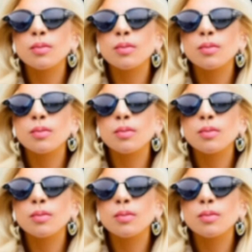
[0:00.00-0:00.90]

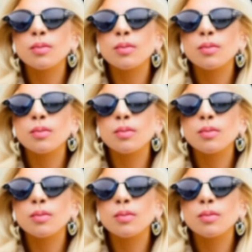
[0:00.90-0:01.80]

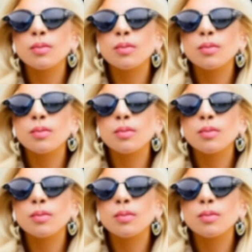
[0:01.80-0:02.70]

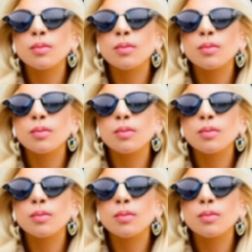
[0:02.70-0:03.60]

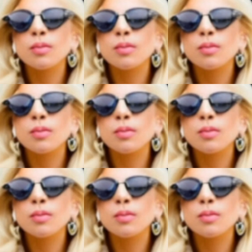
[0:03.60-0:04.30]
(no lip movement)